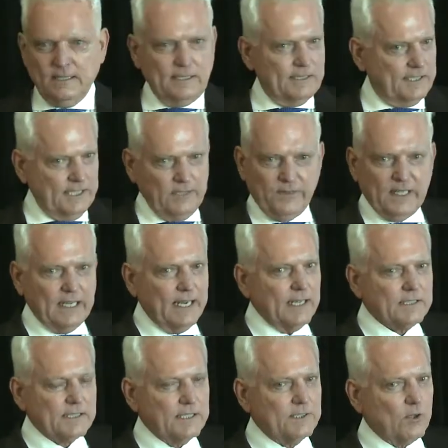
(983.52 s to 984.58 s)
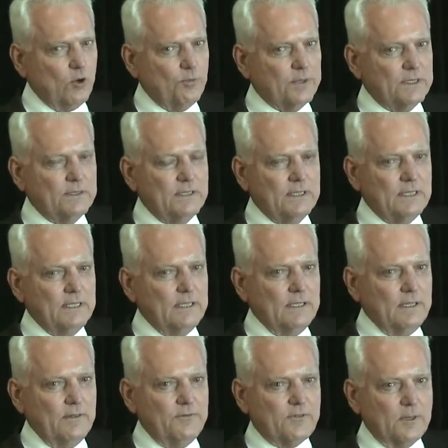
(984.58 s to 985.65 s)
CVS is open
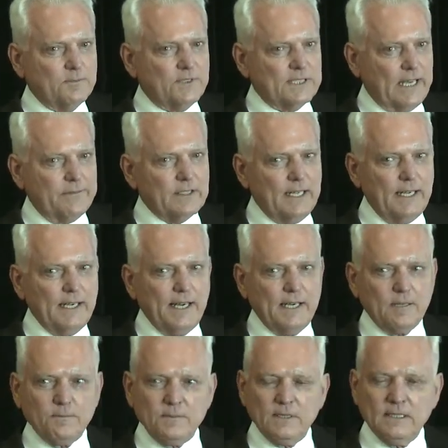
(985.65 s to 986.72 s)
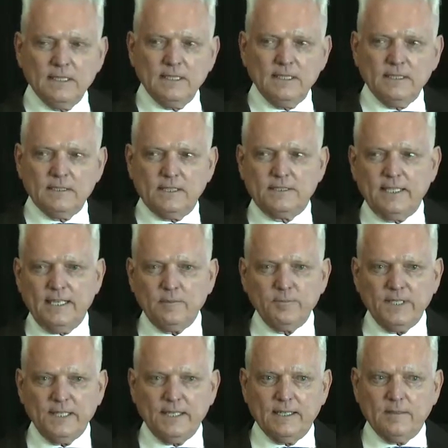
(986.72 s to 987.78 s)
from 7 a.m. to 10
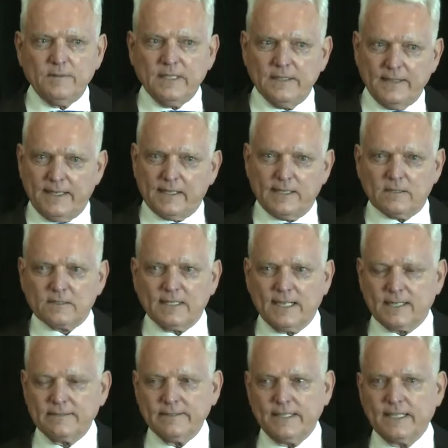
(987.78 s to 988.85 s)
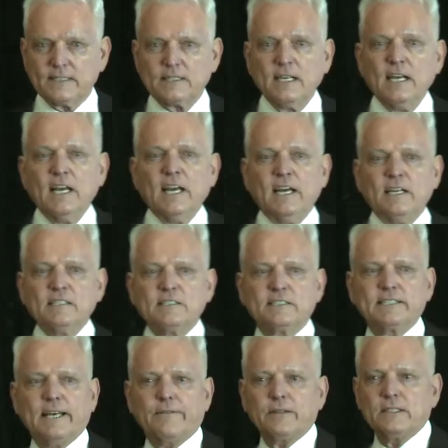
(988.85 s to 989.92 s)
p.m. in their healthcare clinics
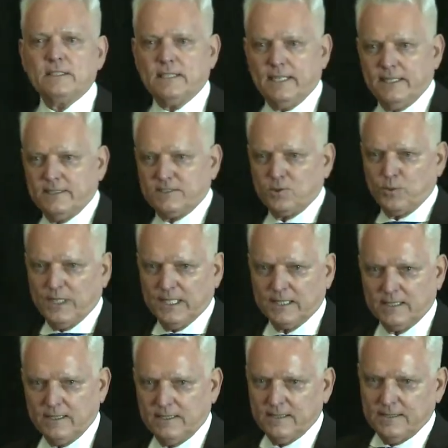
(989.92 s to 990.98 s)
7 days a week.